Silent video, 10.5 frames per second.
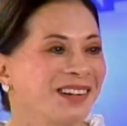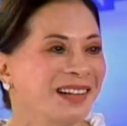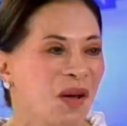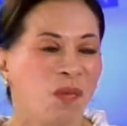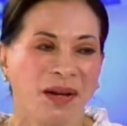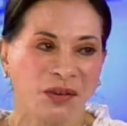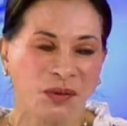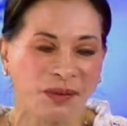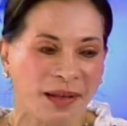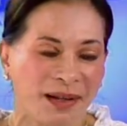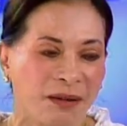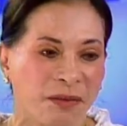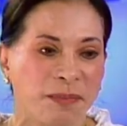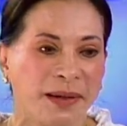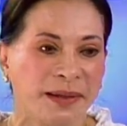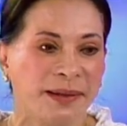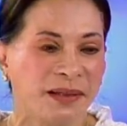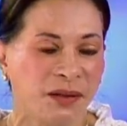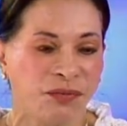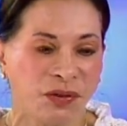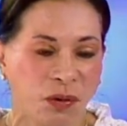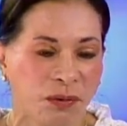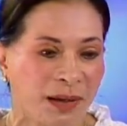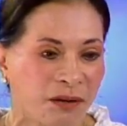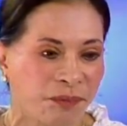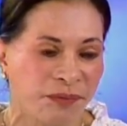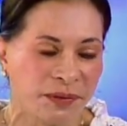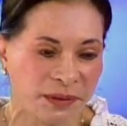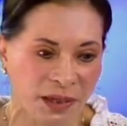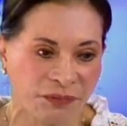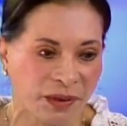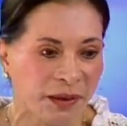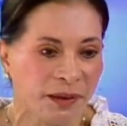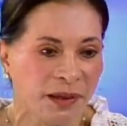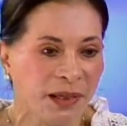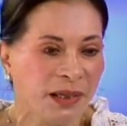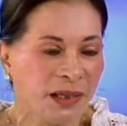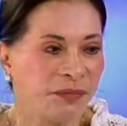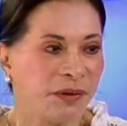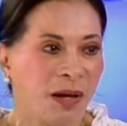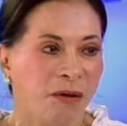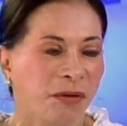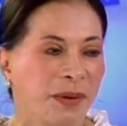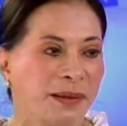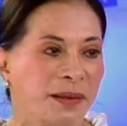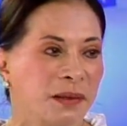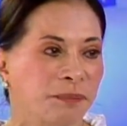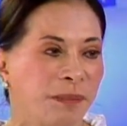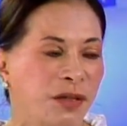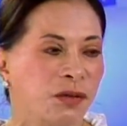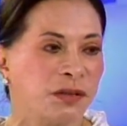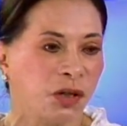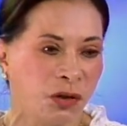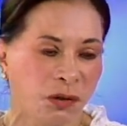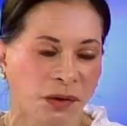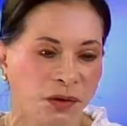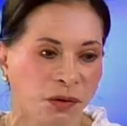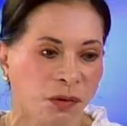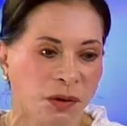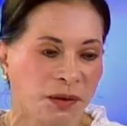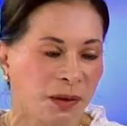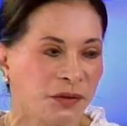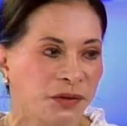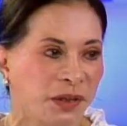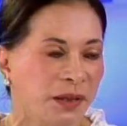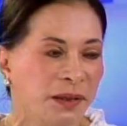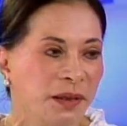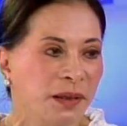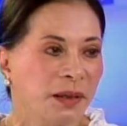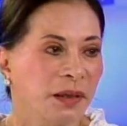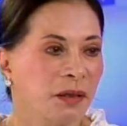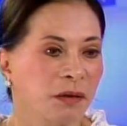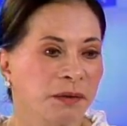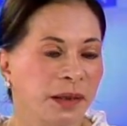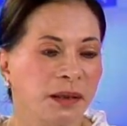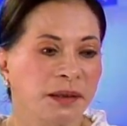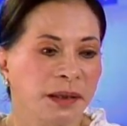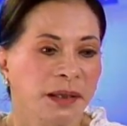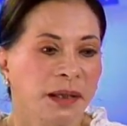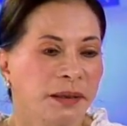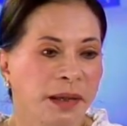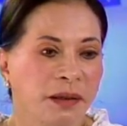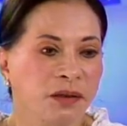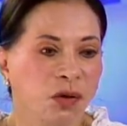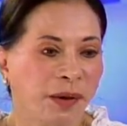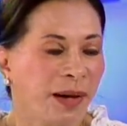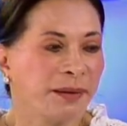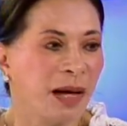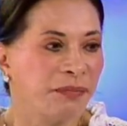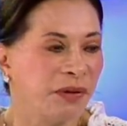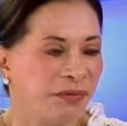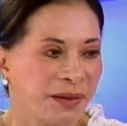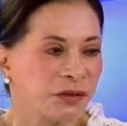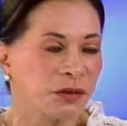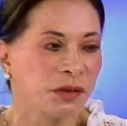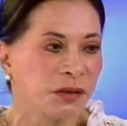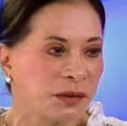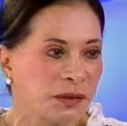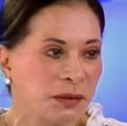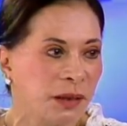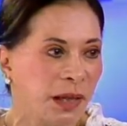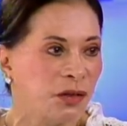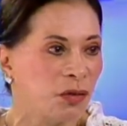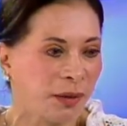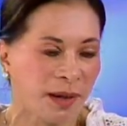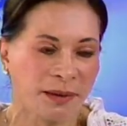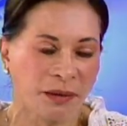and I want to tell everybody that if you don't have safety, if the government doesn't make you secure in your own country, you know, then, then you can't have investors, and you can't